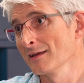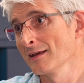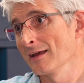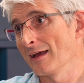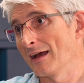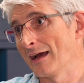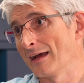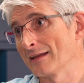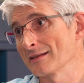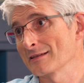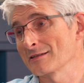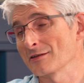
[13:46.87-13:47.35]

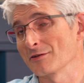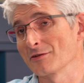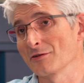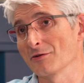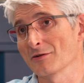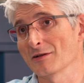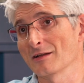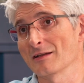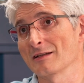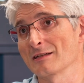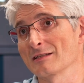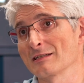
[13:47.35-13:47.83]
And so
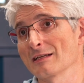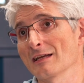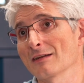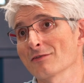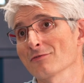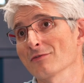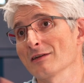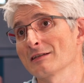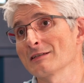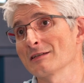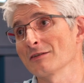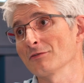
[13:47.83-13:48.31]
you're
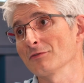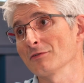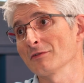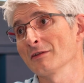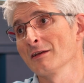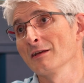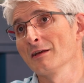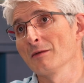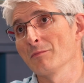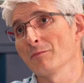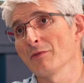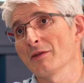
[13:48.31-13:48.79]
generating all,
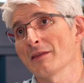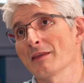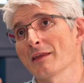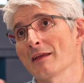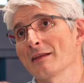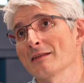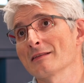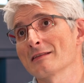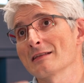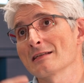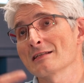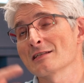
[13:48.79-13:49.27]
but
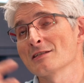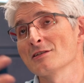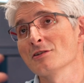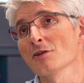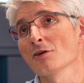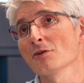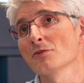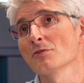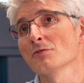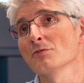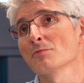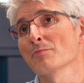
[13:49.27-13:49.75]
there's
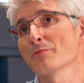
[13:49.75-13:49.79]
no